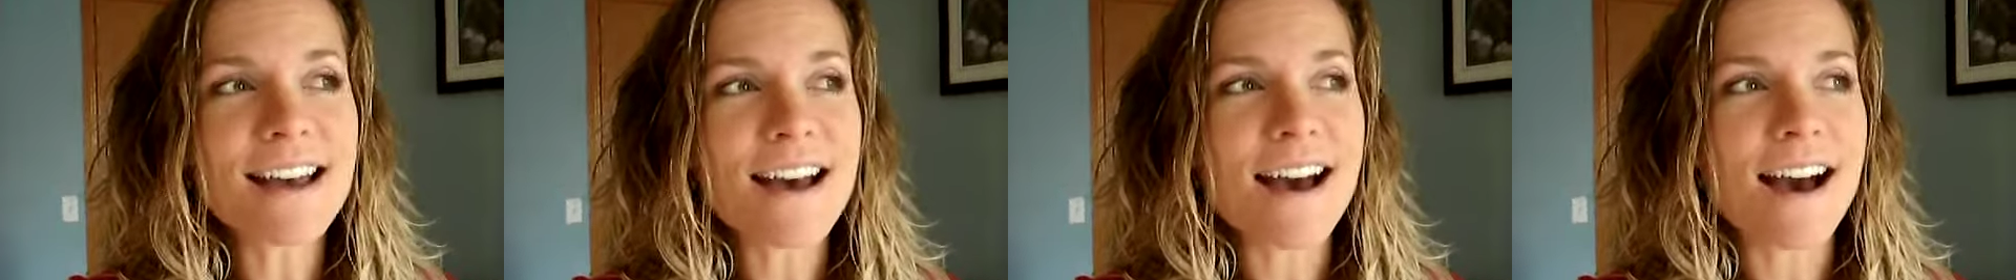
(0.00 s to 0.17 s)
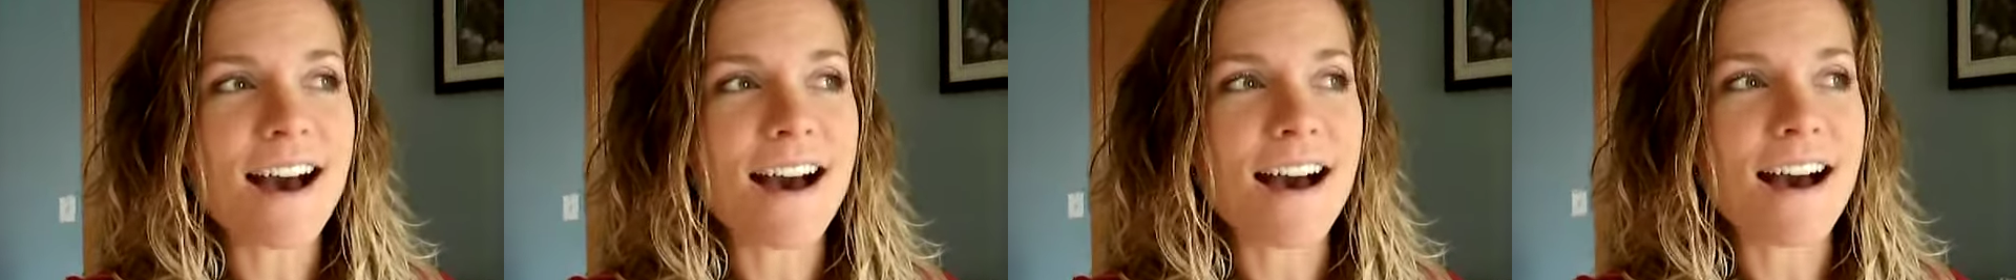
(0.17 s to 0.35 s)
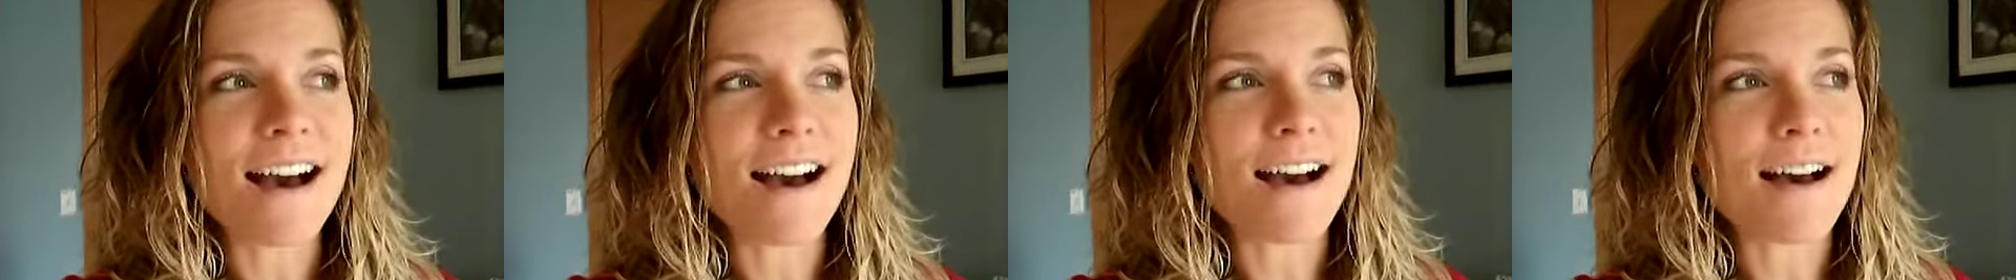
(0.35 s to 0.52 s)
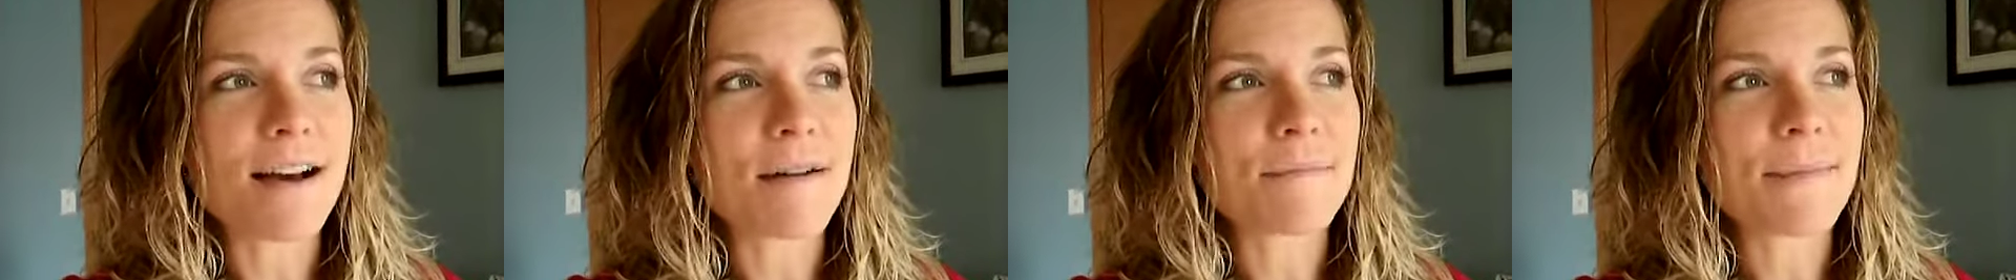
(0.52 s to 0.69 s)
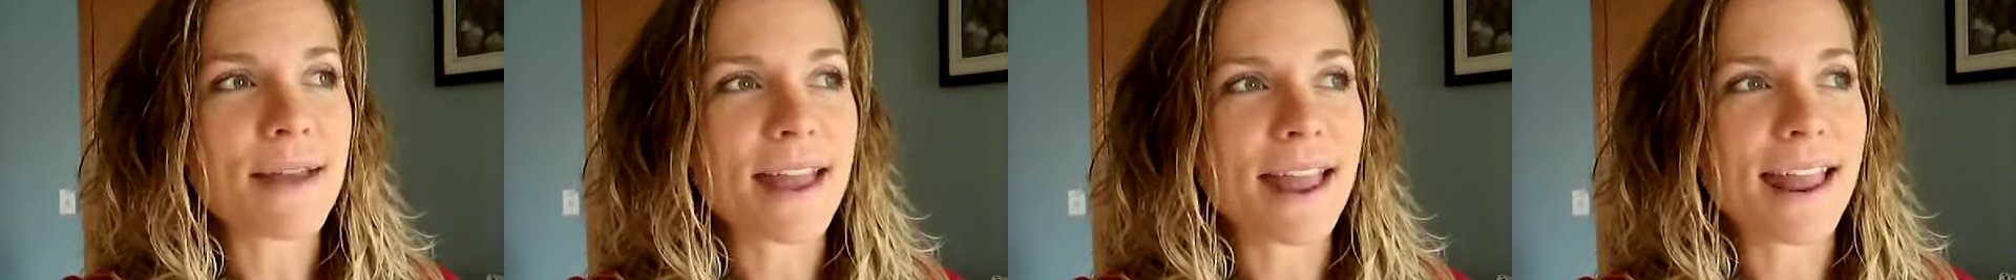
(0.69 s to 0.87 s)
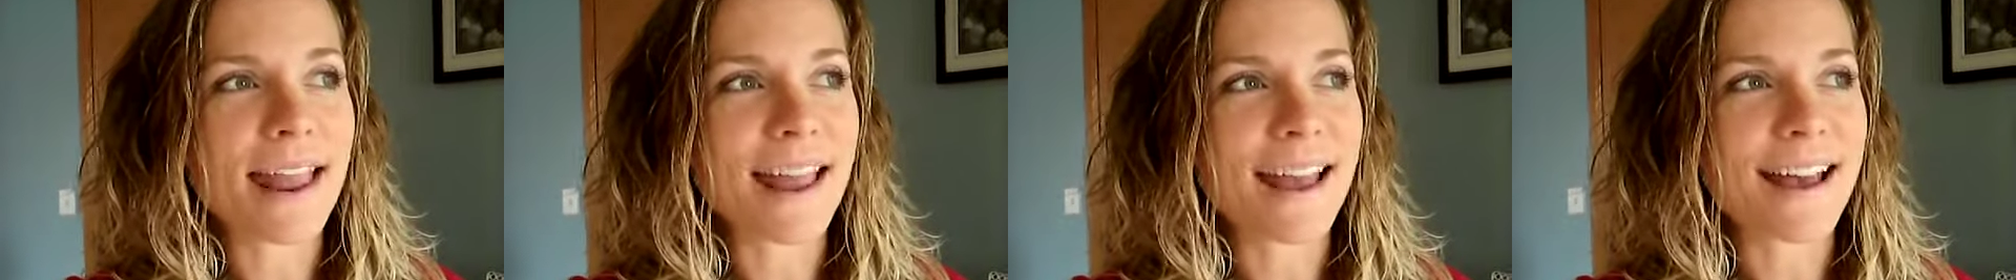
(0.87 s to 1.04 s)
Um,
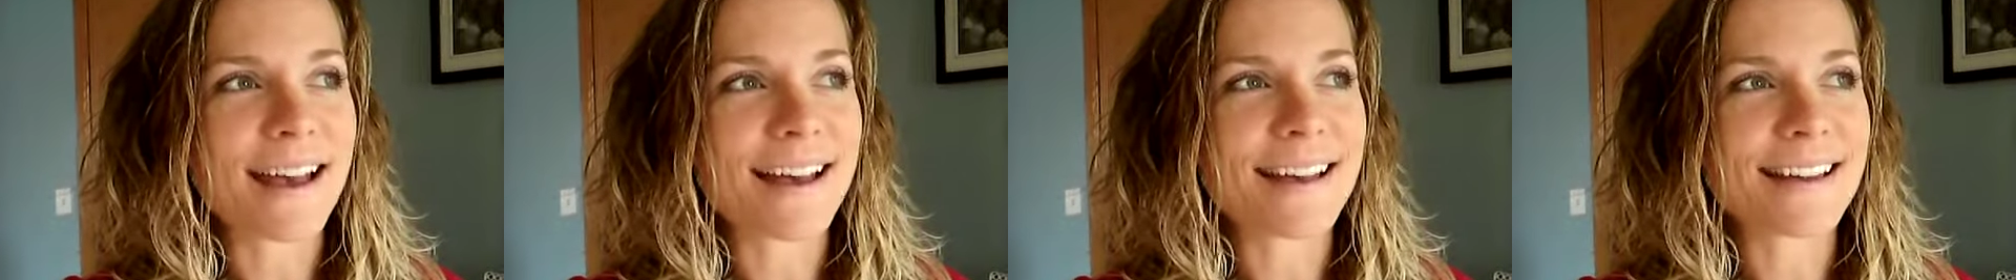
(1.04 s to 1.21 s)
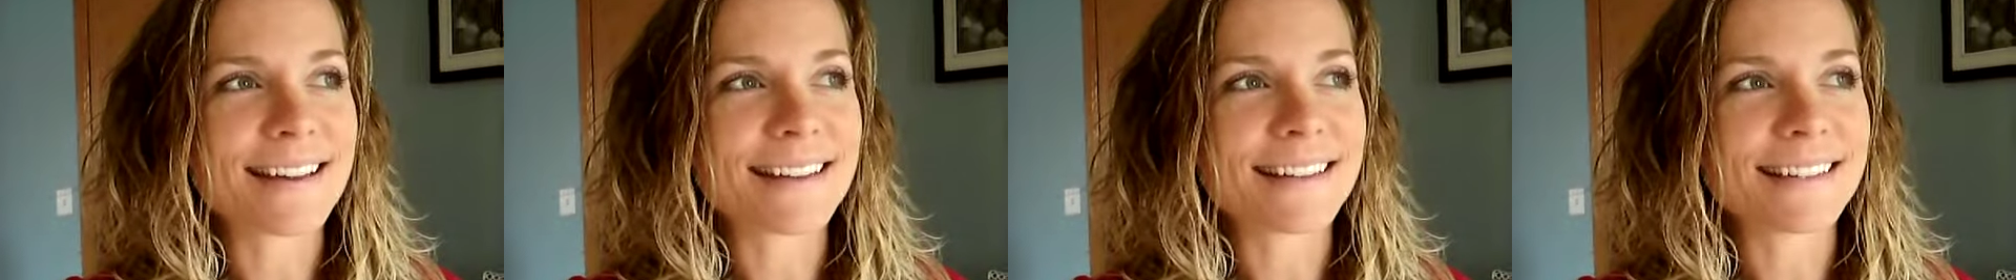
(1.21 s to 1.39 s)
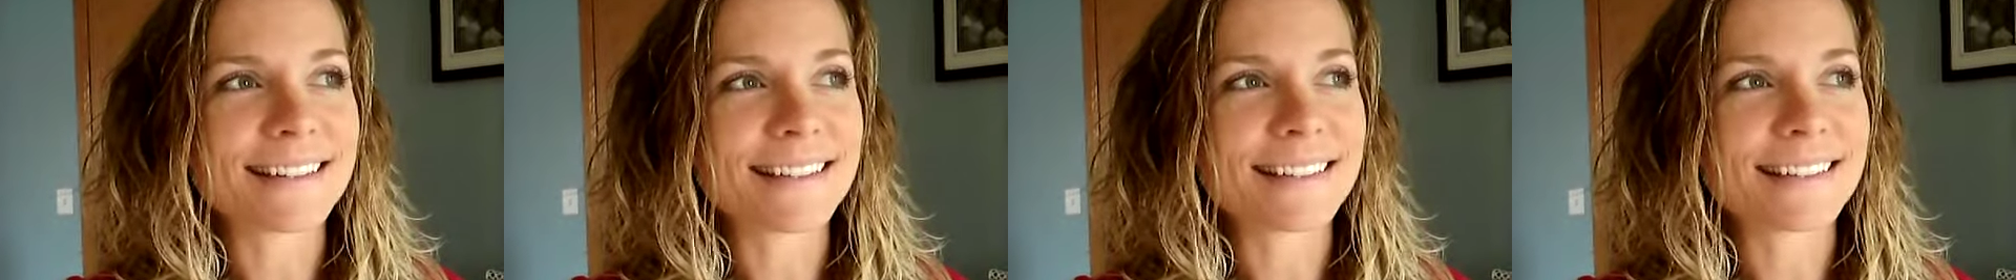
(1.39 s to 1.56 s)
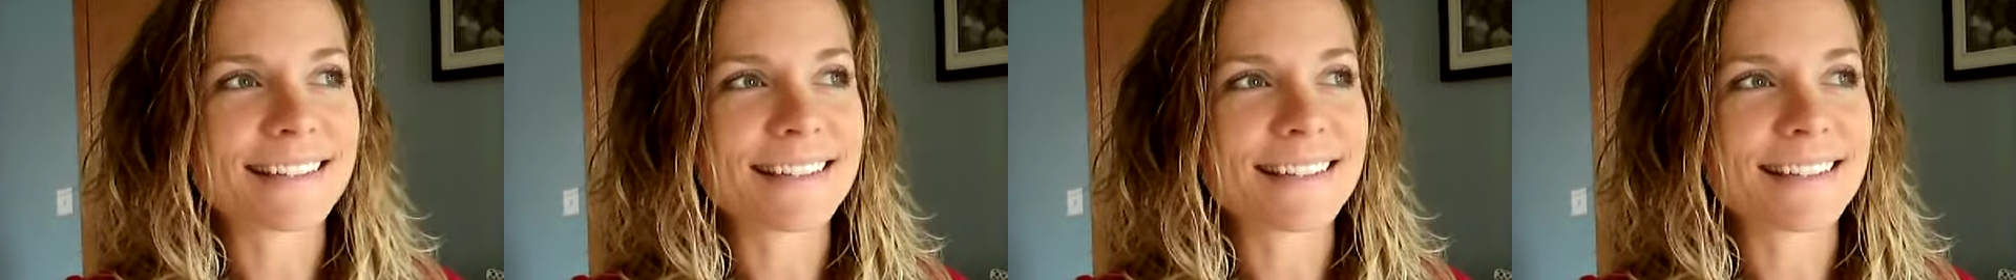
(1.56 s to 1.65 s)
and